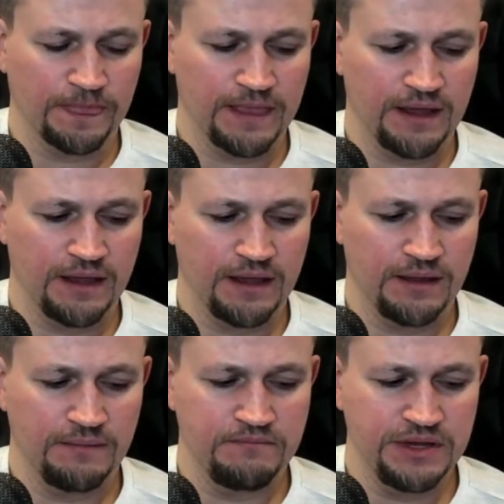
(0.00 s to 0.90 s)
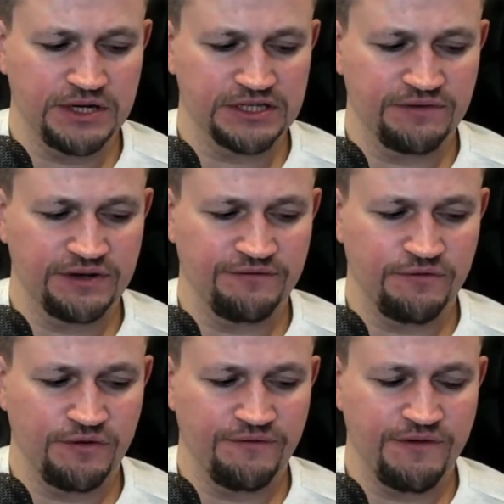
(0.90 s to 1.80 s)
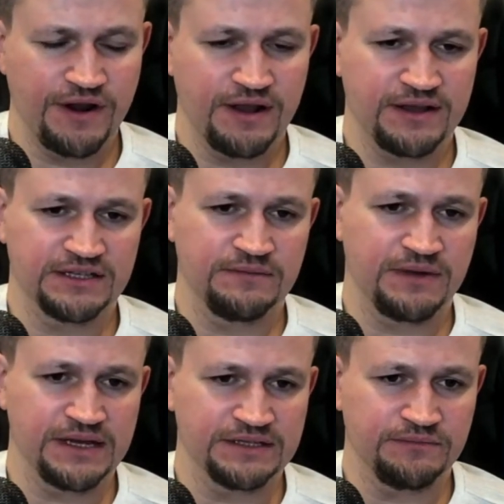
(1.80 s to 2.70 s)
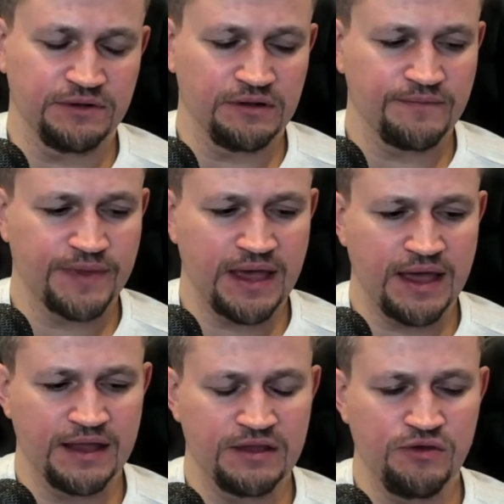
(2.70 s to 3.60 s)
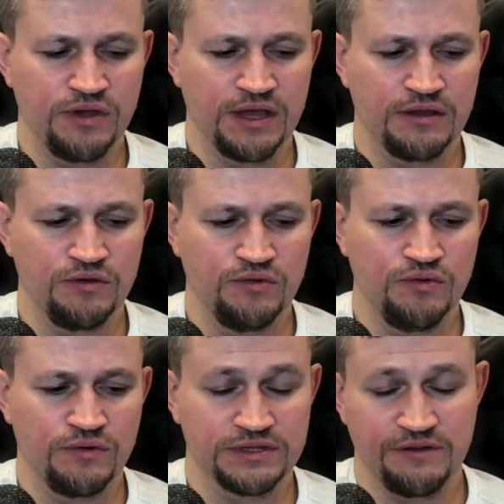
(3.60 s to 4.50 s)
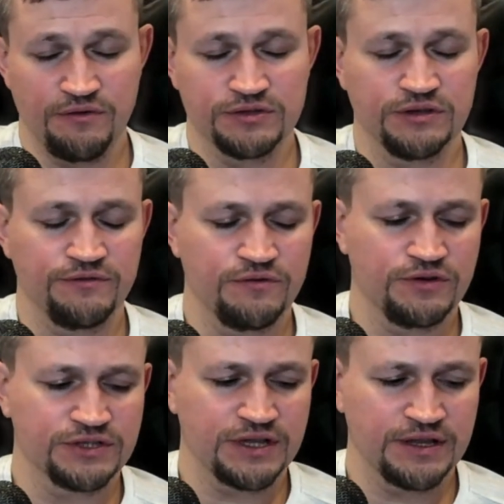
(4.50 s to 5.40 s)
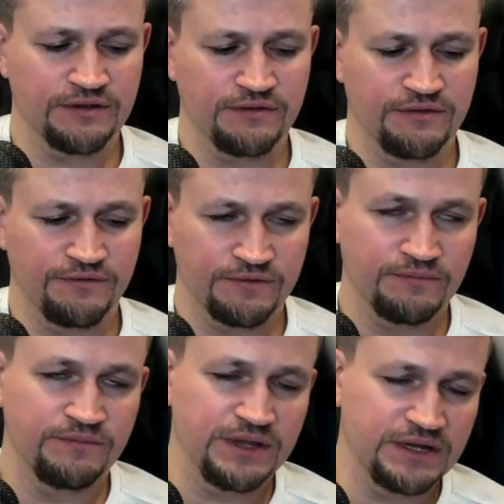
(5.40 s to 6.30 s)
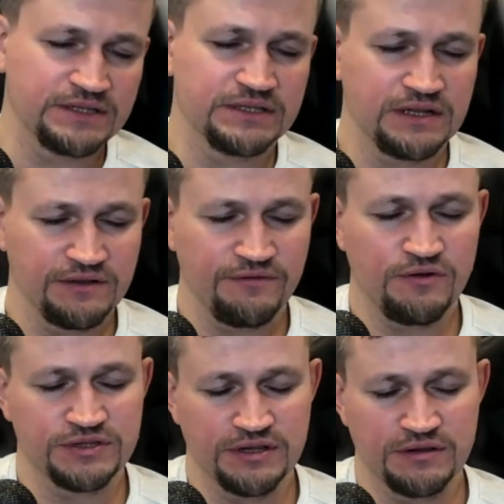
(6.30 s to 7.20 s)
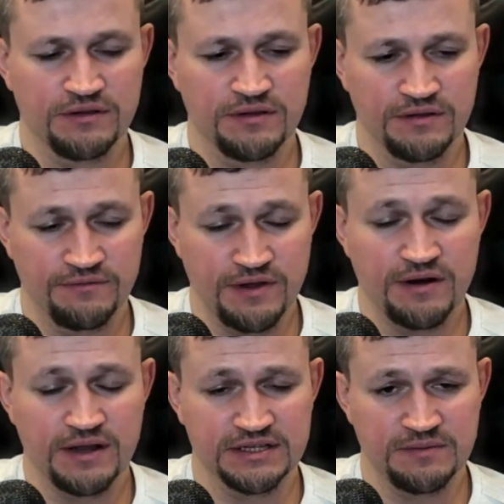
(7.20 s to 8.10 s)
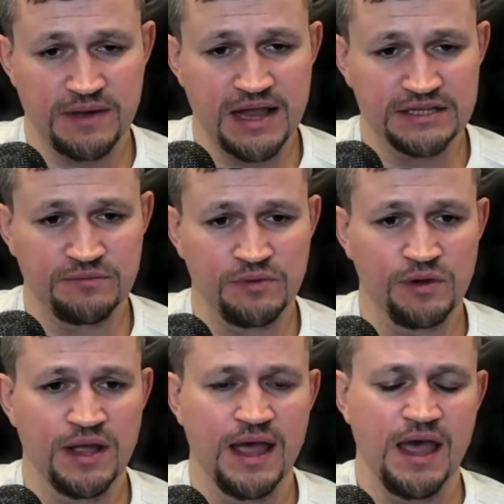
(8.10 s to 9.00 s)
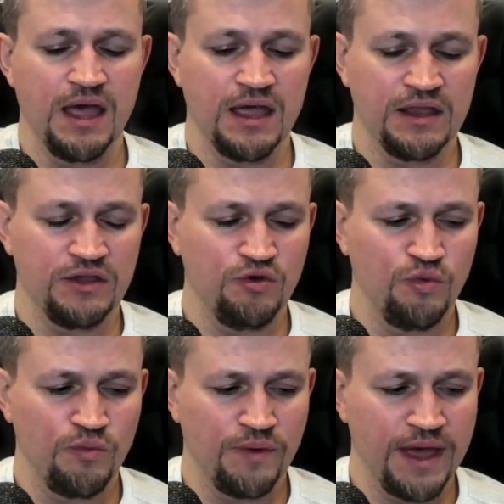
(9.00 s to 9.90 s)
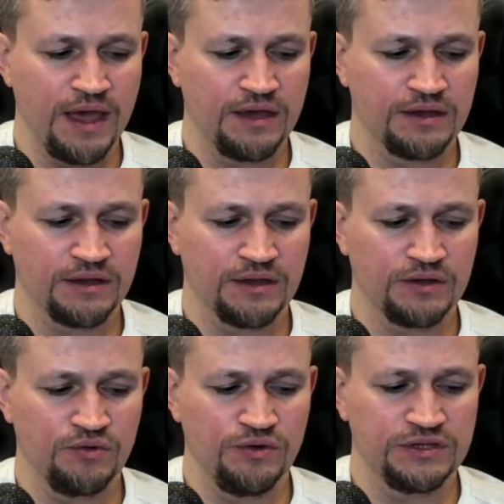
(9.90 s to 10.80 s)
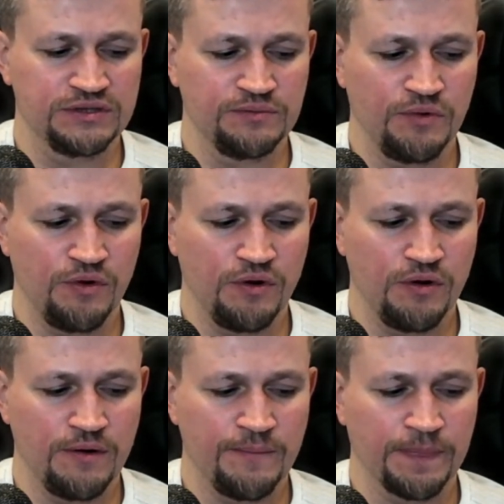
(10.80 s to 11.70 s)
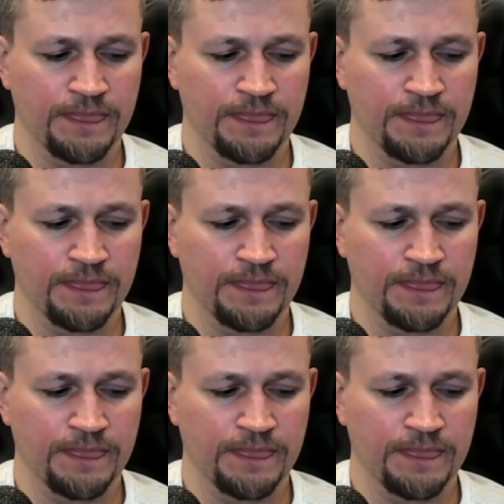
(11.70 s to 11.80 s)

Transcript: uh, Bitrix twenty-four is very customizable, and you can do self-hosted, of course, and if Bitrix self-hosted very customizable, and you make uh, do it more,